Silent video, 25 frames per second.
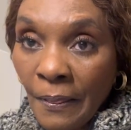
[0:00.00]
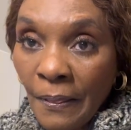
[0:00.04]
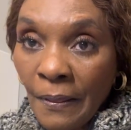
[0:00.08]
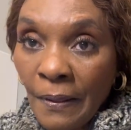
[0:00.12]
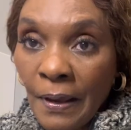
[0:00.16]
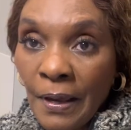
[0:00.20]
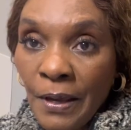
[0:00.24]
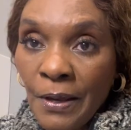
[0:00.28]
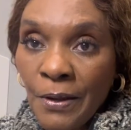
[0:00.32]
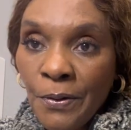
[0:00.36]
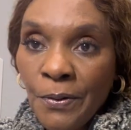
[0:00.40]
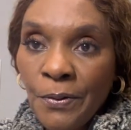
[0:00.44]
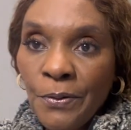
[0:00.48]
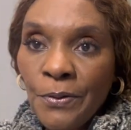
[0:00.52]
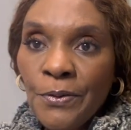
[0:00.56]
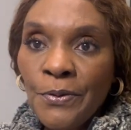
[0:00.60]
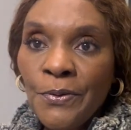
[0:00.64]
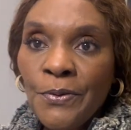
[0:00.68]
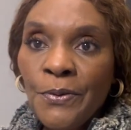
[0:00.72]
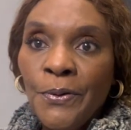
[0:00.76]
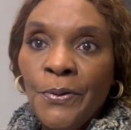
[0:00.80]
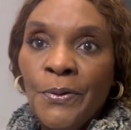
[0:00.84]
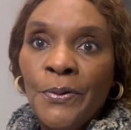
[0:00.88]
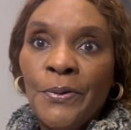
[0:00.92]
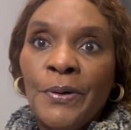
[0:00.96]
You know,
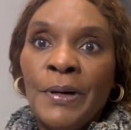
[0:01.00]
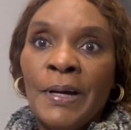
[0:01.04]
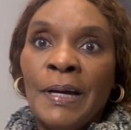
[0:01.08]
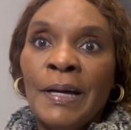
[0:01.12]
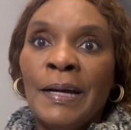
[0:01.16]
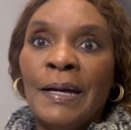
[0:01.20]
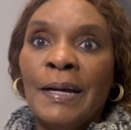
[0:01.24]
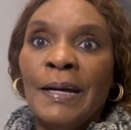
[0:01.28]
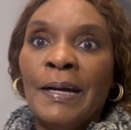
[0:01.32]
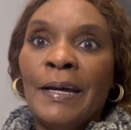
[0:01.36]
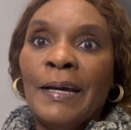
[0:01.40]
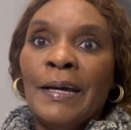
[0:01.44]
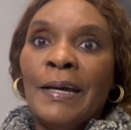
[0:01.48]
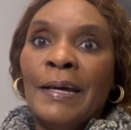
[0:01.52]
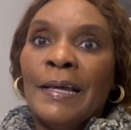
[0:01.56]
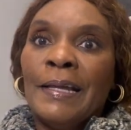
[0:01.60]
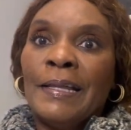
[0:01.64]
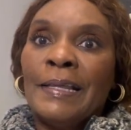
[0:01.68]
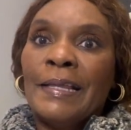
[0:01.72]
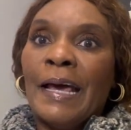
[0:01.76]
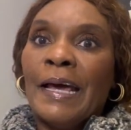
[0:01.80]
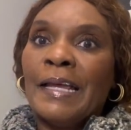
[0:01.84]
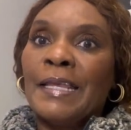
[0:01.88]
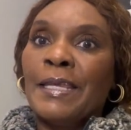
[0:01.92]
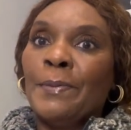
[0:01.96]
so
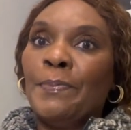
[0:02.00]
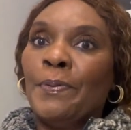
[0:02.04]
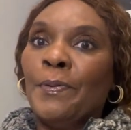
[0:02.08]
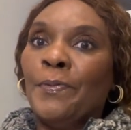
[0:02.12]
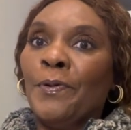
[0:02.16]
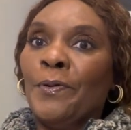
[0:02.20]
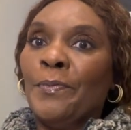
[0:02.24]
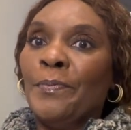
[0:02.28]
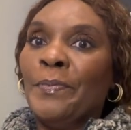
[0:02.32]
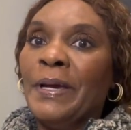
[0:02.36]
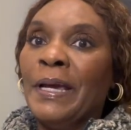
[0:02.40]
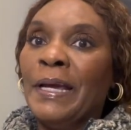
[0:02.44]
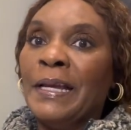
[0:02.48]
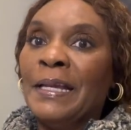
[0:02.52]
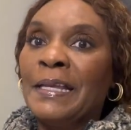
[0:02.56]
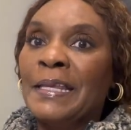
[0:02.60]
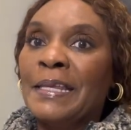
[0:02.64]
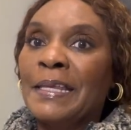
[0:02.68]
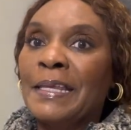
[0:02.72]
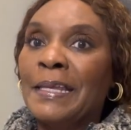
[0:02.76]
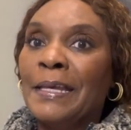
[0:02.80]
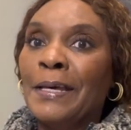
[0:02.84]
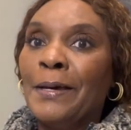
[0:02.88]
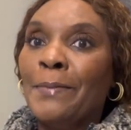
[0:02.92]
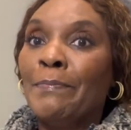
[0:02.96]
30 people
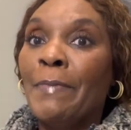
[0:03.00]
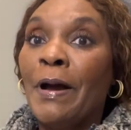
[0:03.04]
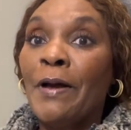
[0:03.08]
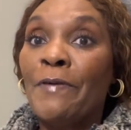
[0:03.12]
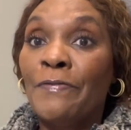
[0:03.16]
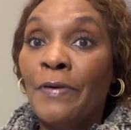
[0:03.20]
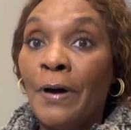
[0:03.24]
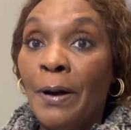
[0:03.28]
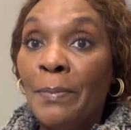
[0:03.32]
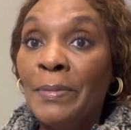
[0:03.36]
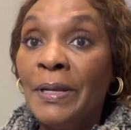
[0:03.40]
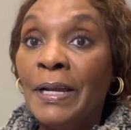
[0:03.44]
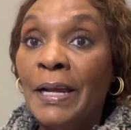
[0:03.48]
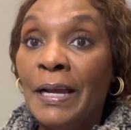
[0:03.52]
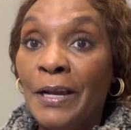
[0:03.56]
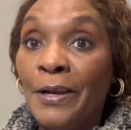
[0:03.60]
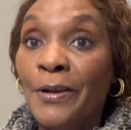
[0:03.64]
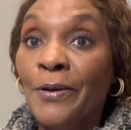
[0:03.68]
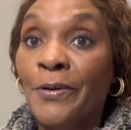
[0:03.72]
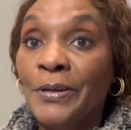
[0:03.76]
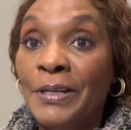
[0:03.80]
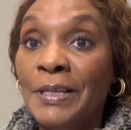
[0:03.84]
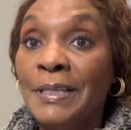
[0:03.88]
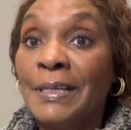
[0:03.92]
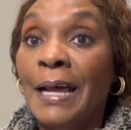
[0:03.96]
means my family
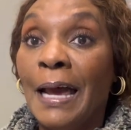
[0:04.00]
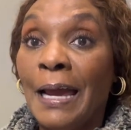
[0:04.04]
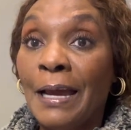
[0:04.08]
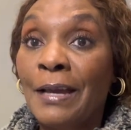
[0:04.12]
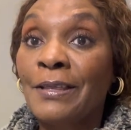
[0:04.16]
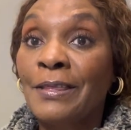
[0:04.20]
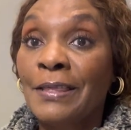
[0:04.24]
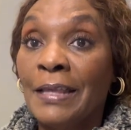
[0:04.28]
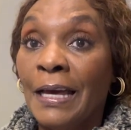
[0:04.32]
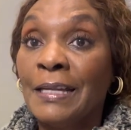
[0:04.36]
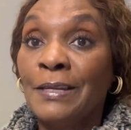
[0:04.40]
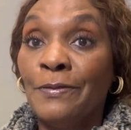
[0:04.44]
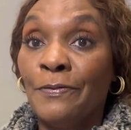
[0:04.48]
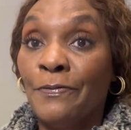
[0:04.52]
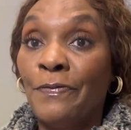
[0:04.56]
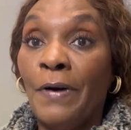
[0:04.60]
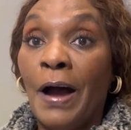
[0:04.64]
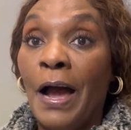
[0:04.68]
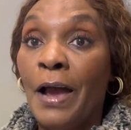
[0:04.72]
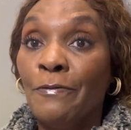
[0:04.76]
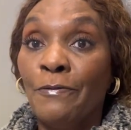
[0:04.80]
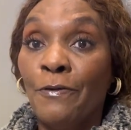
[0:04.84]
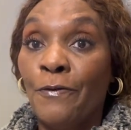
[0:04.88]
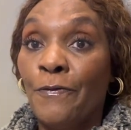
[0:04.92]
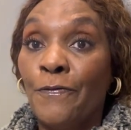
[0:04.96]
alone is like
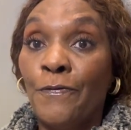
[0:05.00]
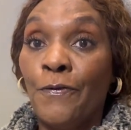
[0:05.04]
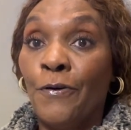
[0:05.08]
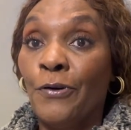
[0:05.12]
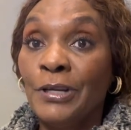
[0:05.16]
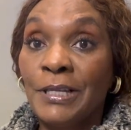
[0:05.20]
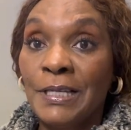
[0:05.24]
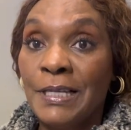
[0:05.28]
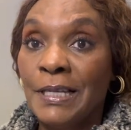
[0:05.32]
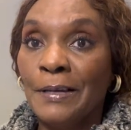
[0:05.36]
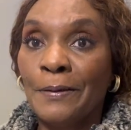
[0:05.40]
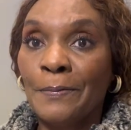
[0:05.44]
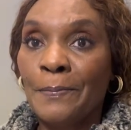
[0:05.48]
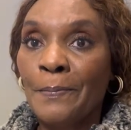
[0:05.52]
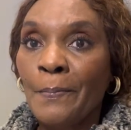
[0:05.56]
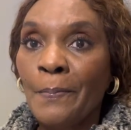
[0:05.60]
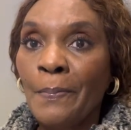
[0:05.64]
35 or 40.